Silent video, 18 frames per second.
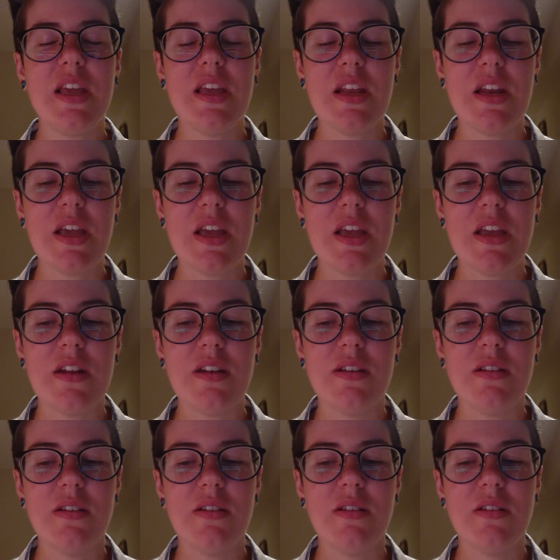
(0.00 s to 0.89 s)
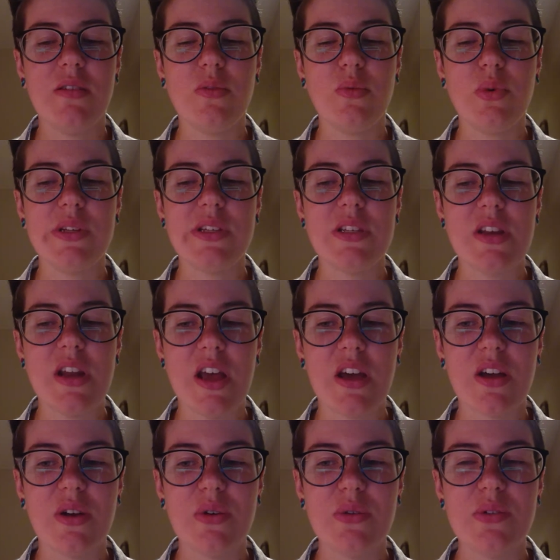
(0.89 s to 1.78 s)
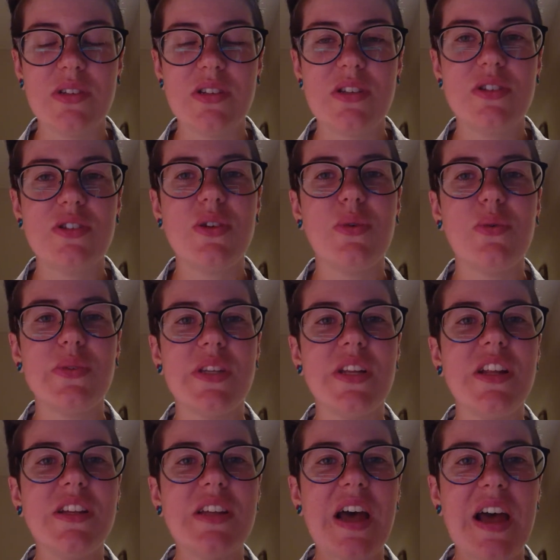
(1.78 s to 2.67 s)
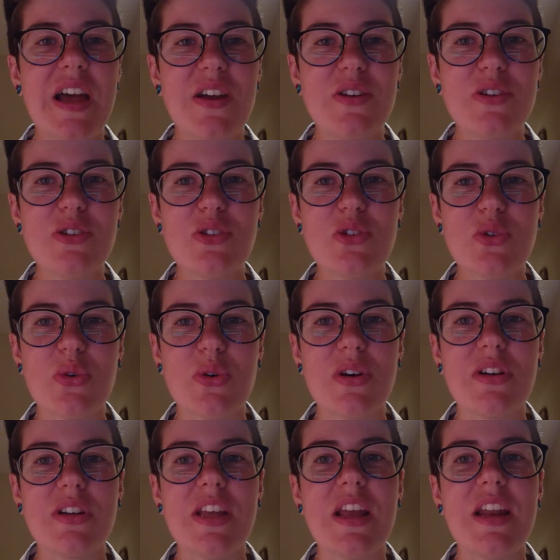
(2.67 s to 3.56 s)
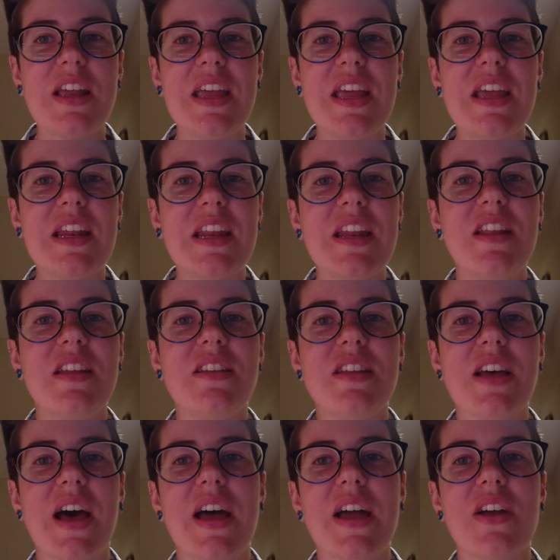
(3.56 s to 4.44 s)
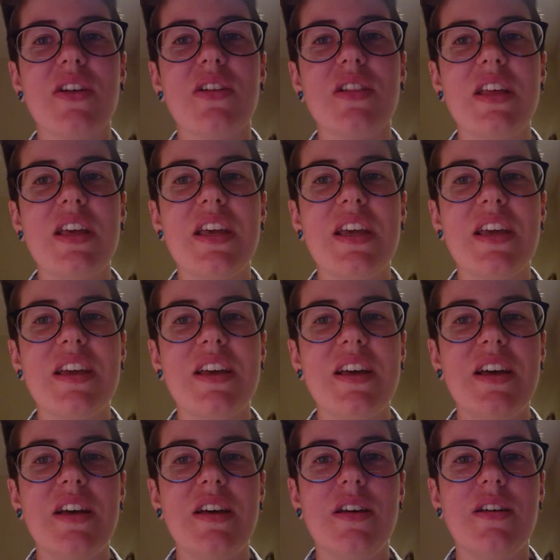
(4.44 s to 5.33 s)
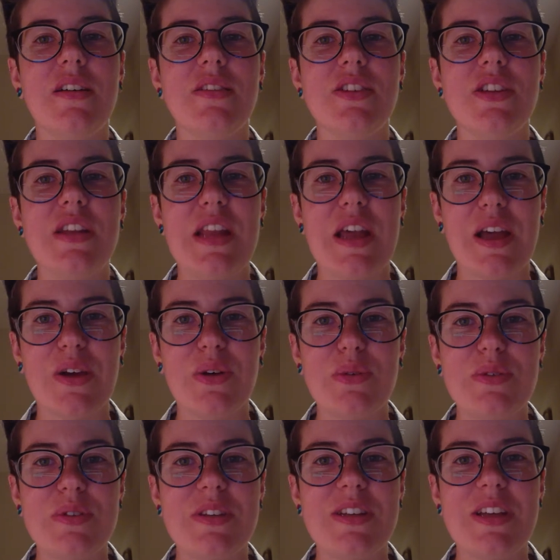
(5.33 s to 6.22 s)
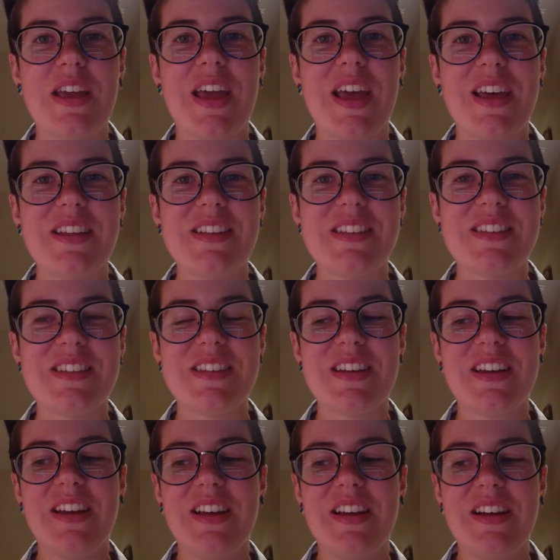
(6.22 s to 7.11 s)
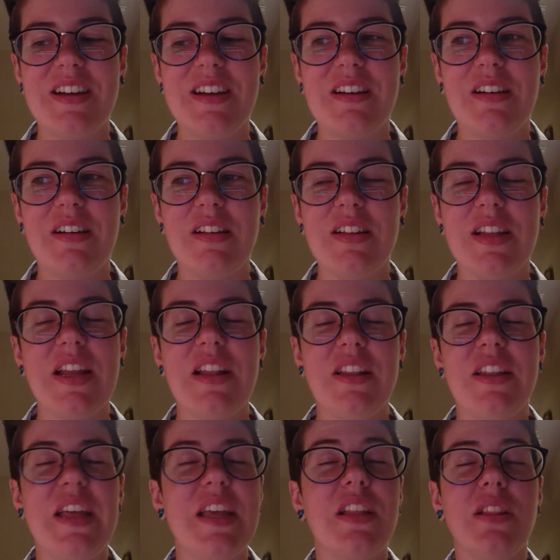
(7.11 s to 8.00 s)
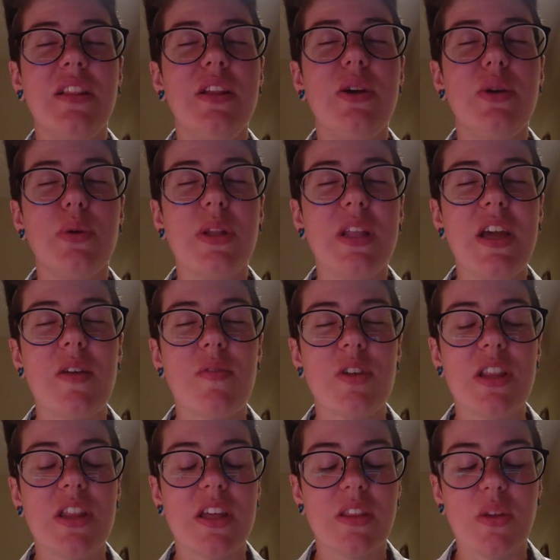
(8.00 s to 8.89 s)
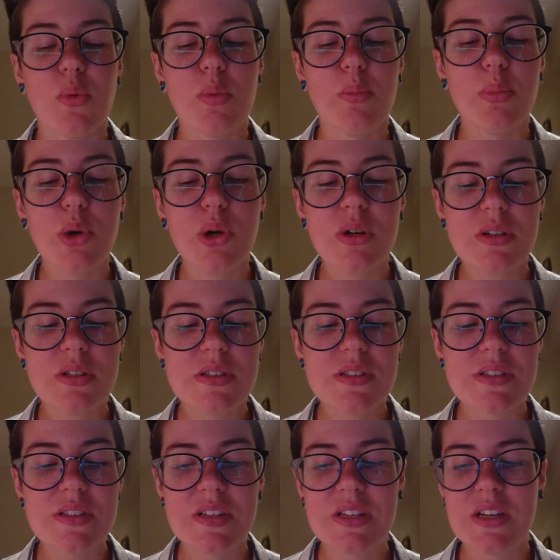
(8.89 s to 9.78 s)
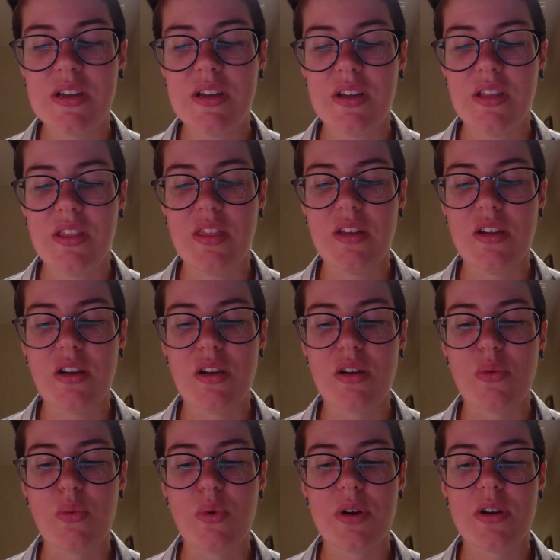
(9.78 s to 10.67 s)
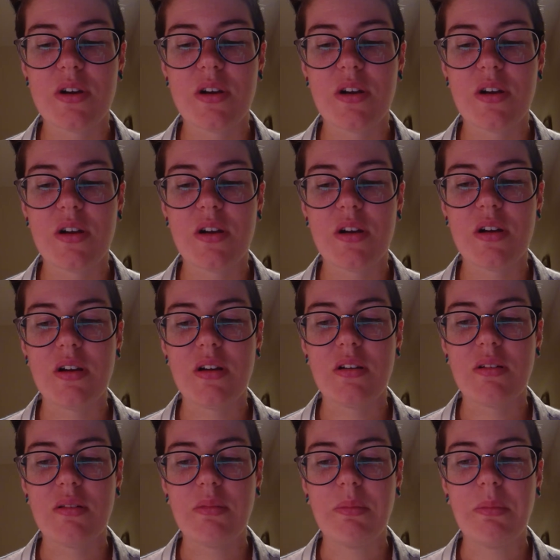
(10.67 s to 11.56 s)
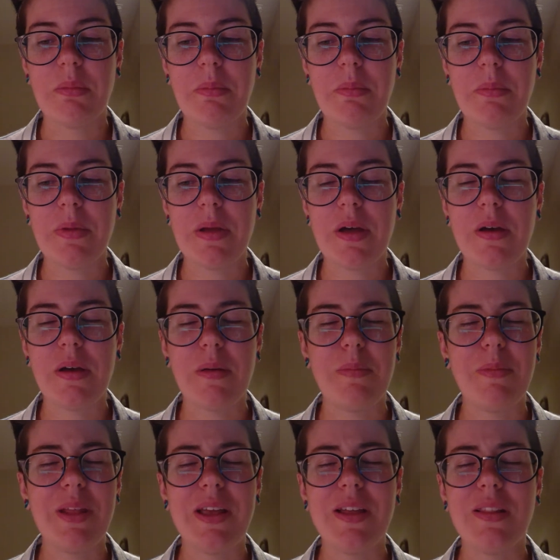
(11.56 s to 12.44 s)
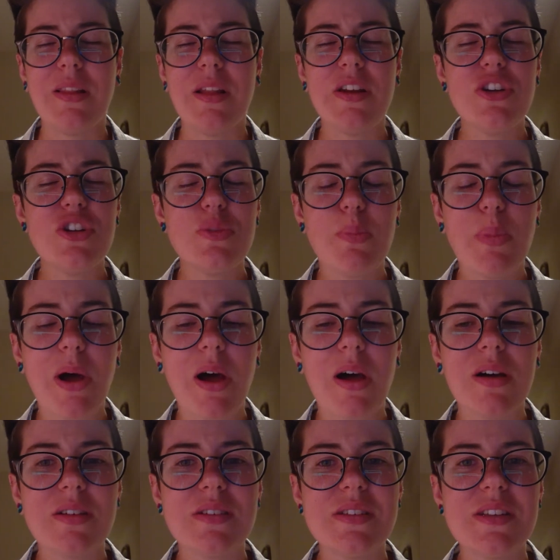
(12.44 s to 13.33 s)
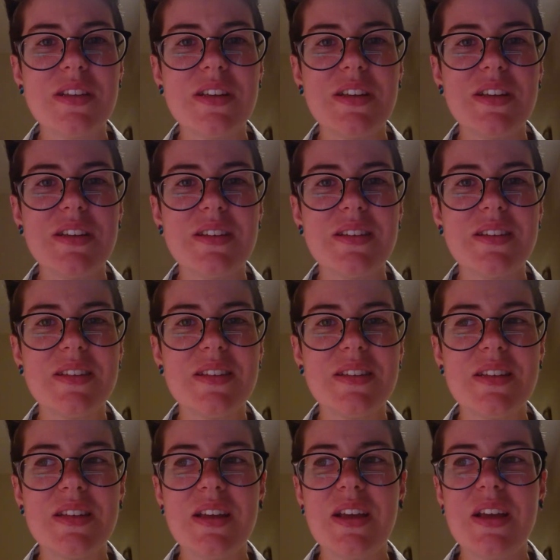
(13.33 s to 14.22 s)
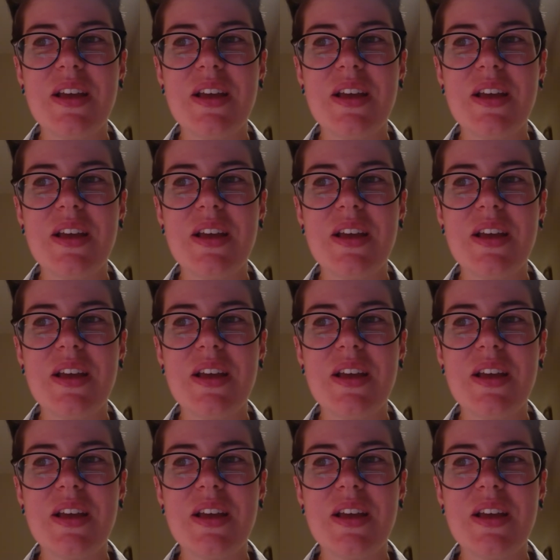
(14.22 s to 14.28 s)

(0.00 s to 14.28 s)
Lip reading: in it was Neko's. So it was an entire store dedicated entirely to Neko's, to cats. Like literally everything. There were books, there were like lunch boxes,